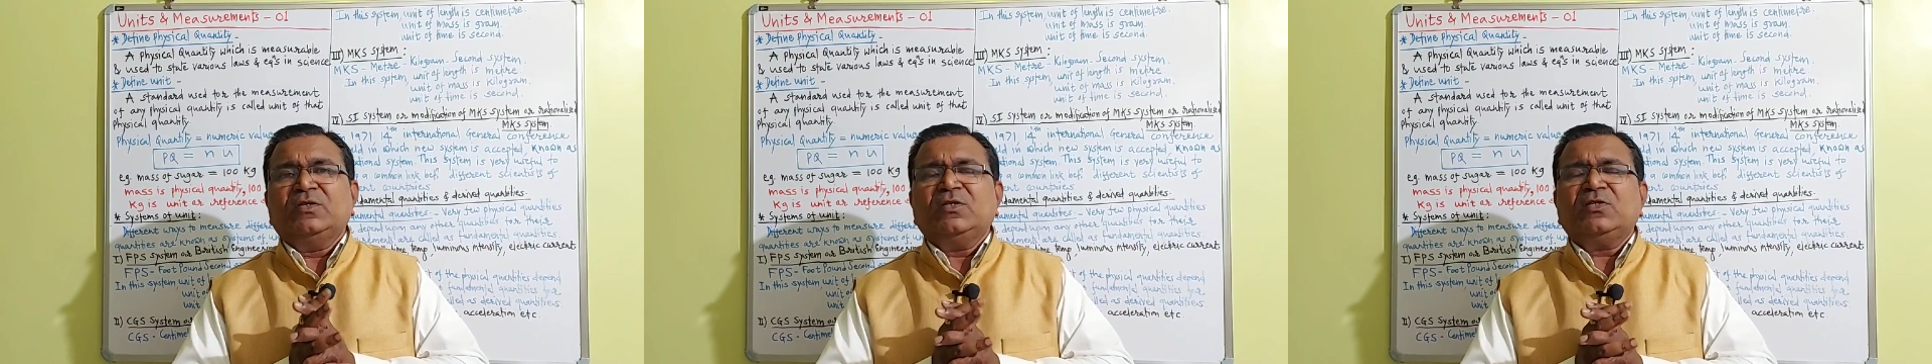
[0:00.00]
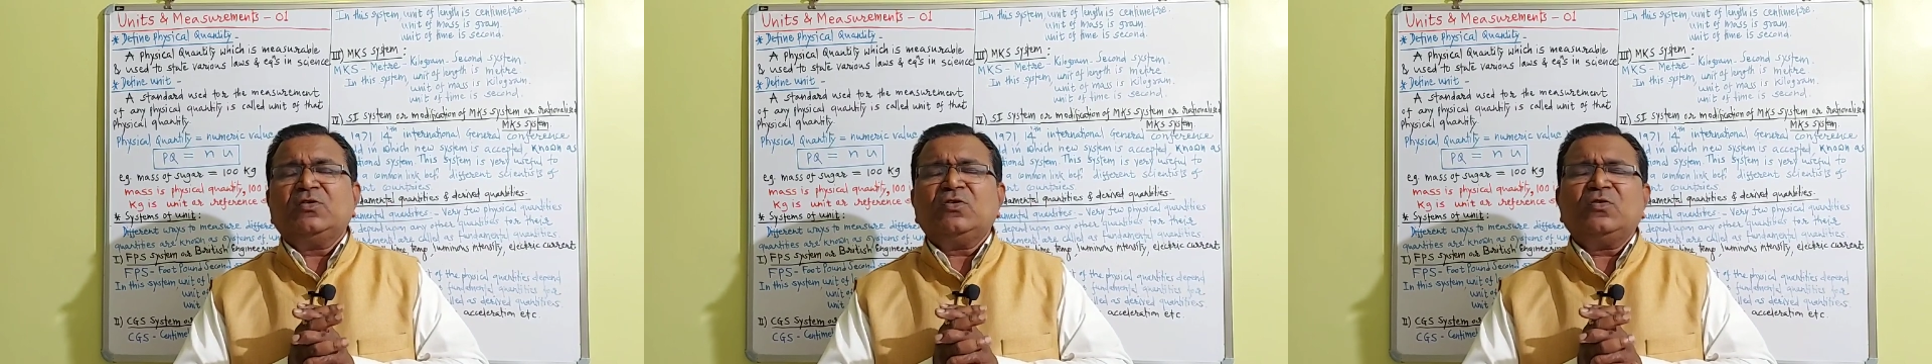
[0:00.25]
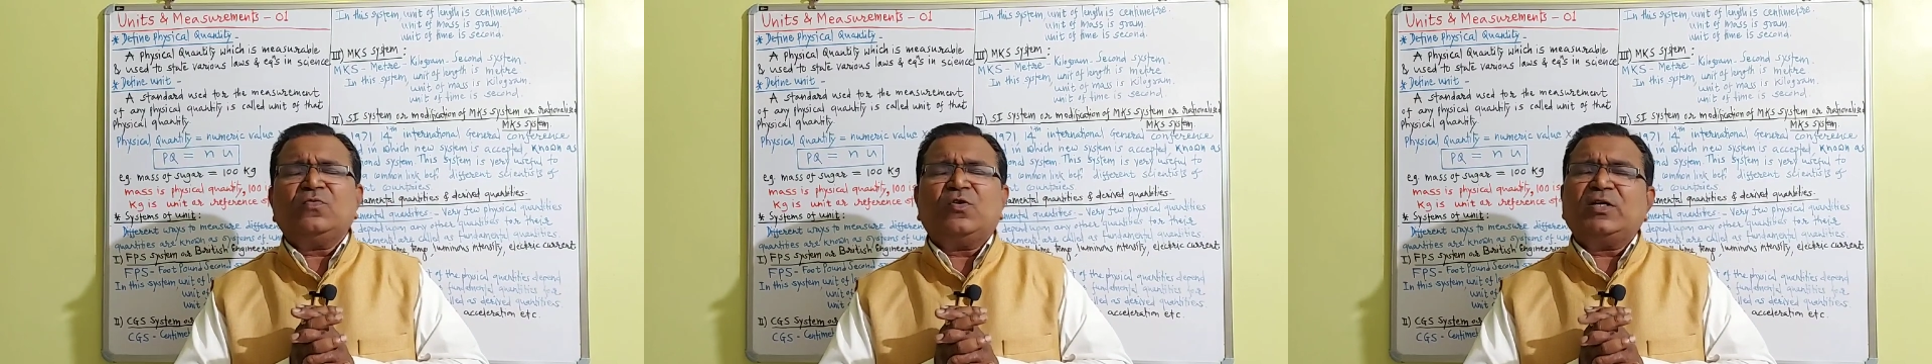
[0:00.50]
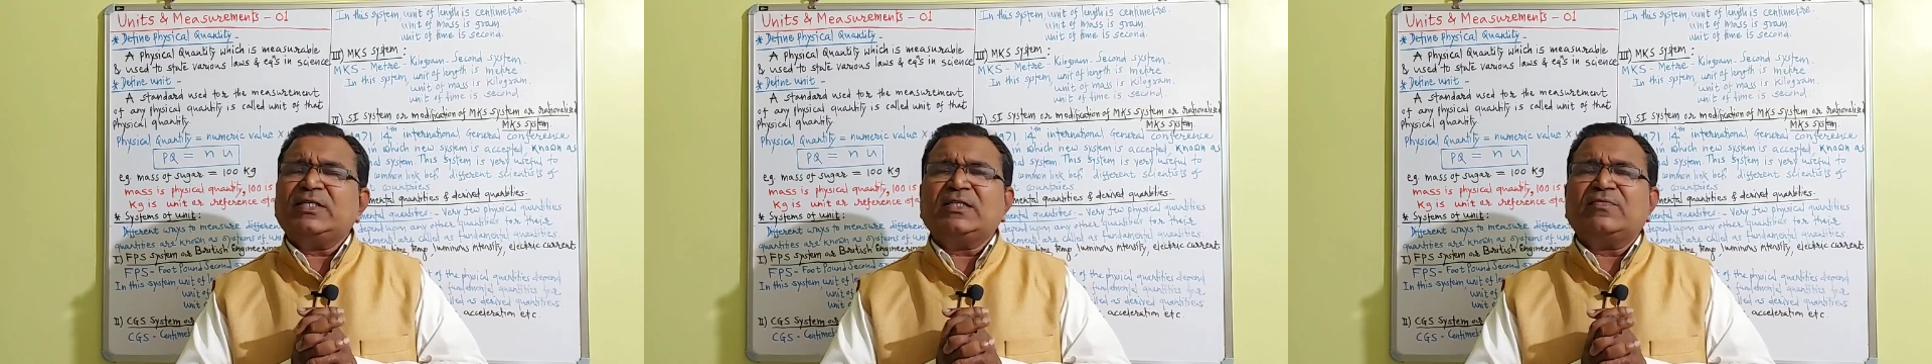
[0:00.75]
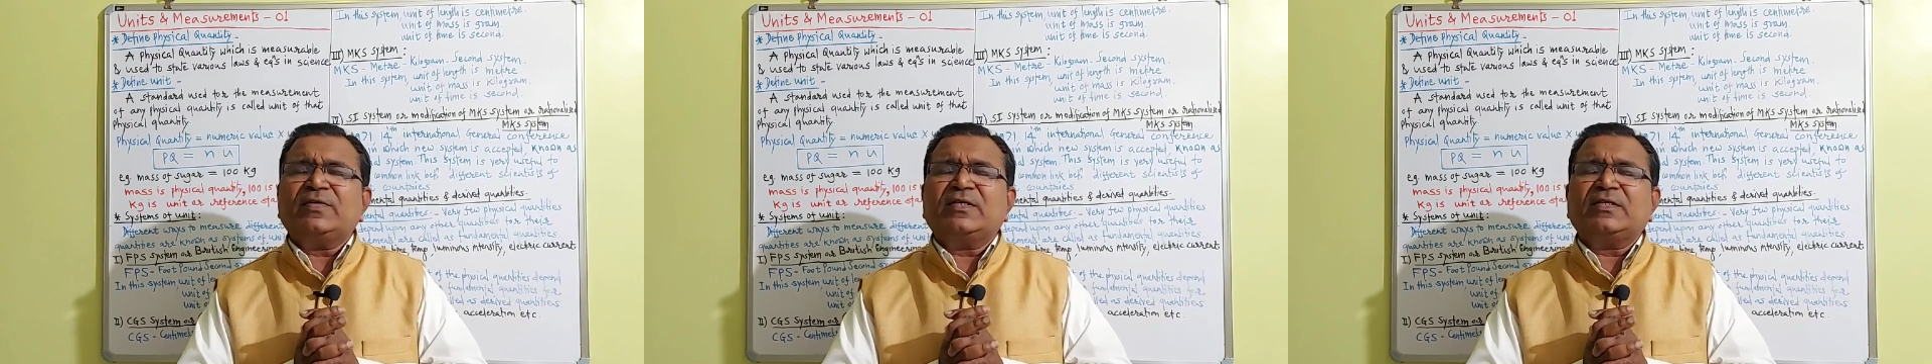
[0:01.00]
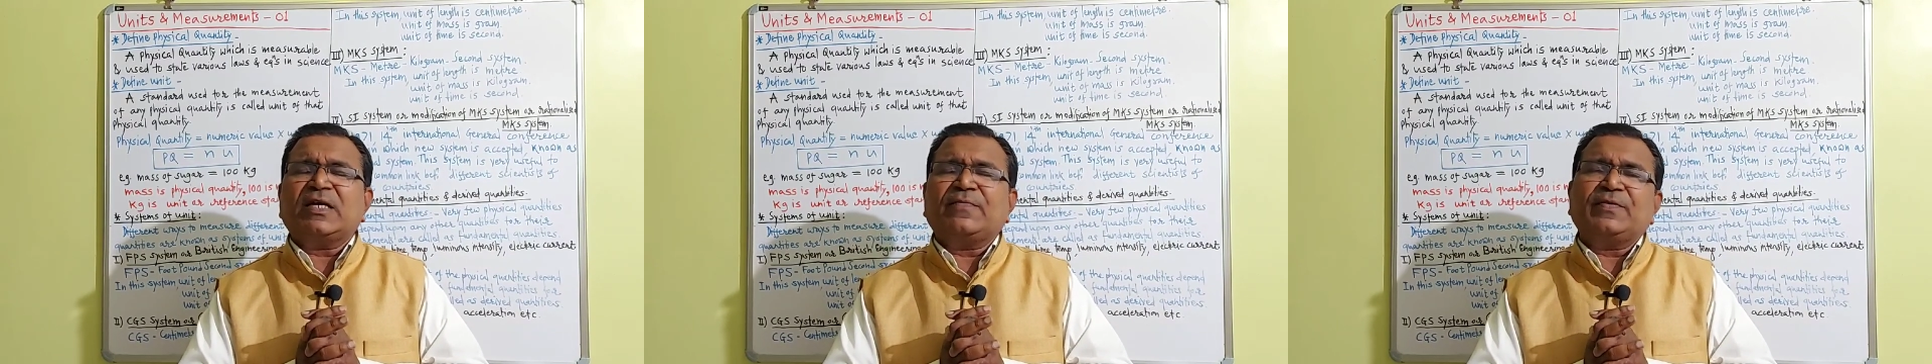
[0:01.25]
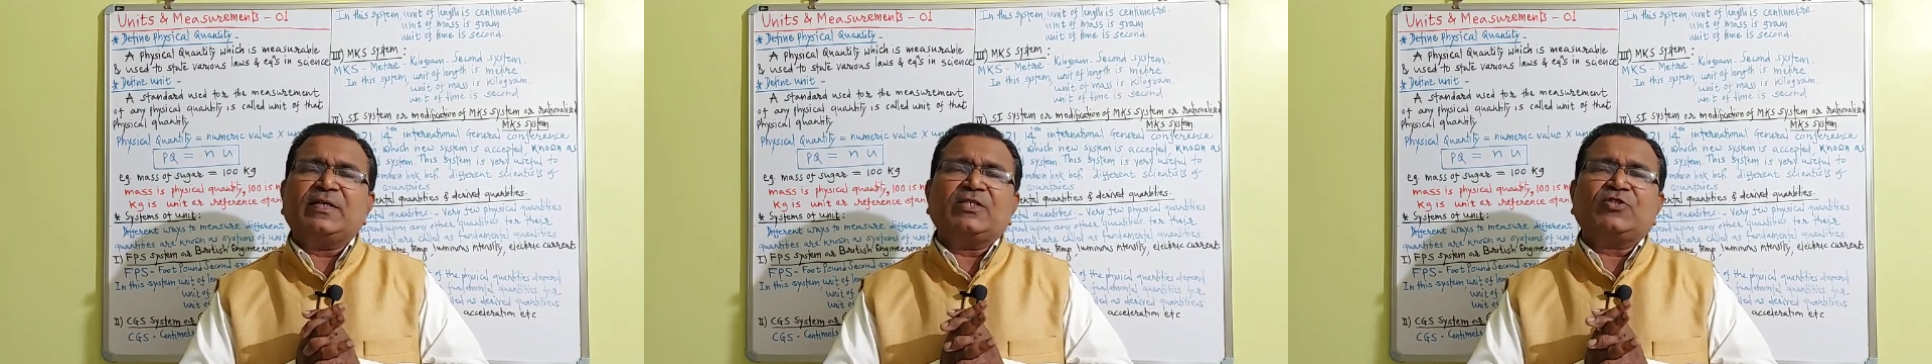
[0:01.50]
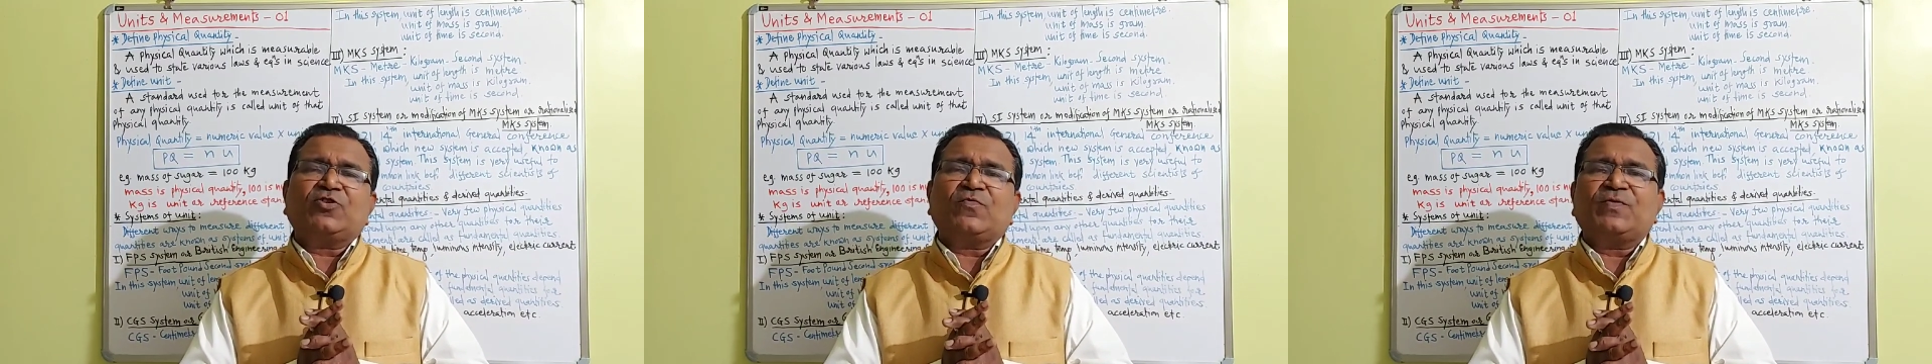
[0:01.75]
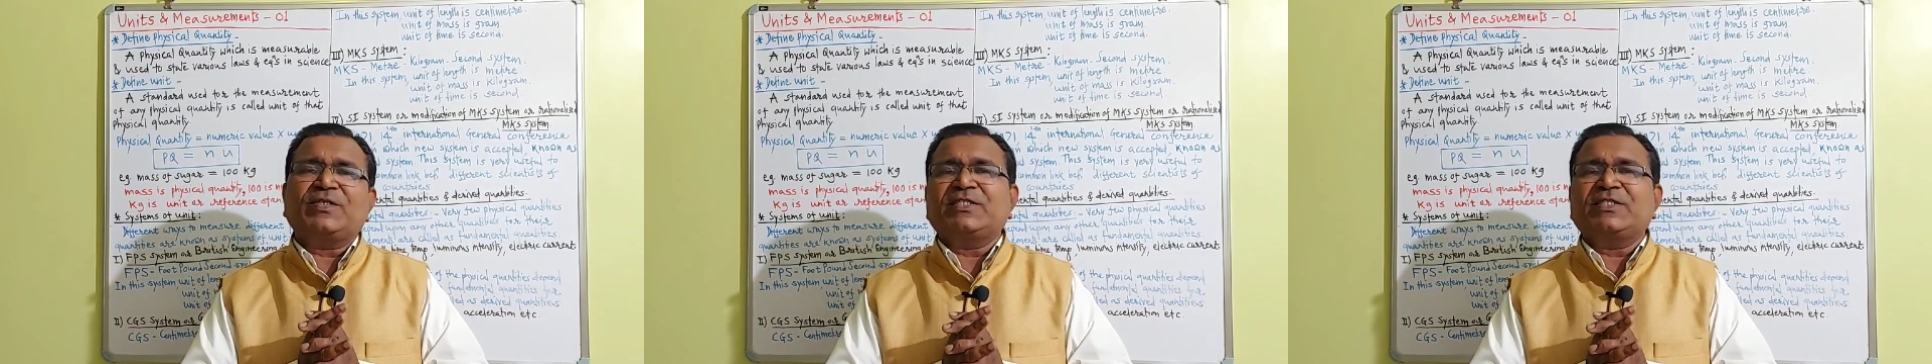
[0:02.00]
So what is our definition of